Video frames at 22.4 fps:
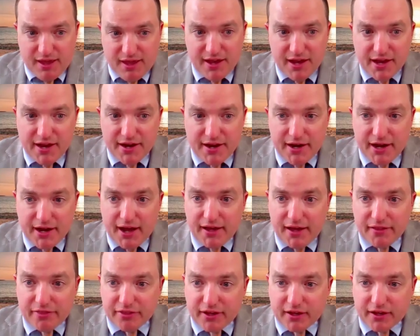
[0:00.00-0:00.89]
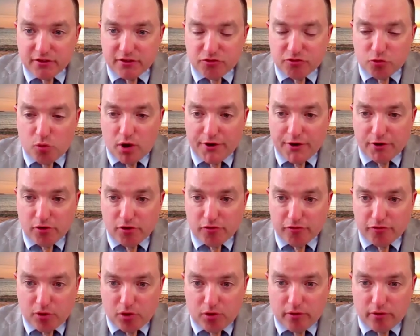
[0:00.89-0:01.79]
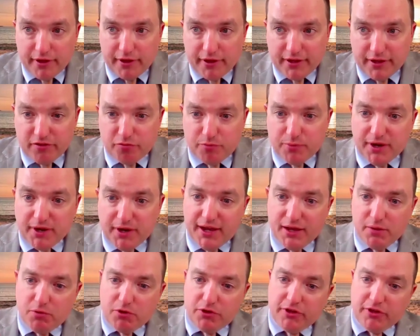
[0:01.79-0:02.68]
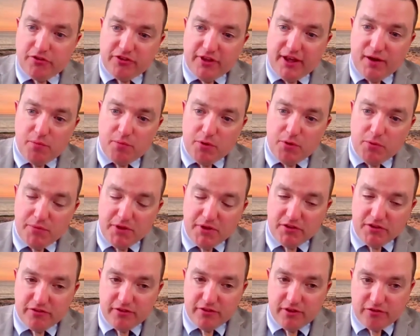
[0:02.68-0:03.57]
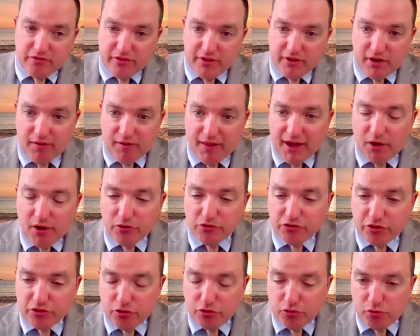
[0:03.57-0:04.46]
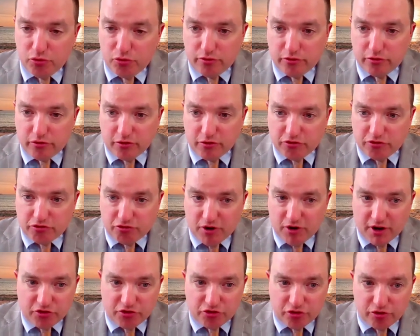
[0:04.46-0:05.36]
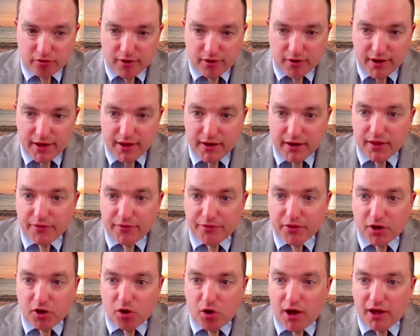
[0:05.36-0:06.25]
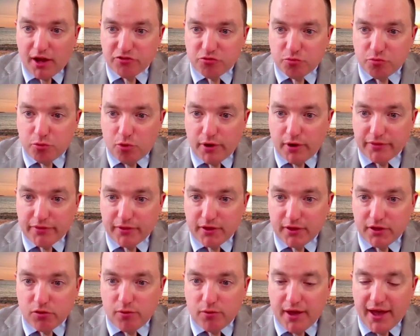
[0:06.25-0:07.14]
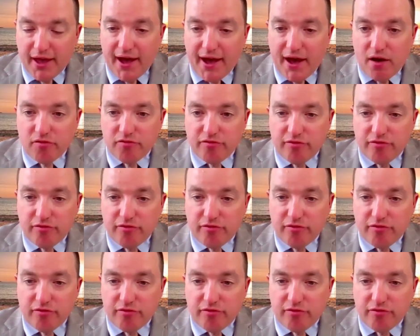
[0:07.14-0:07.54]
And I think it's wonderful that you've been able to set up a business that allows you to structure it at the cost point that you have.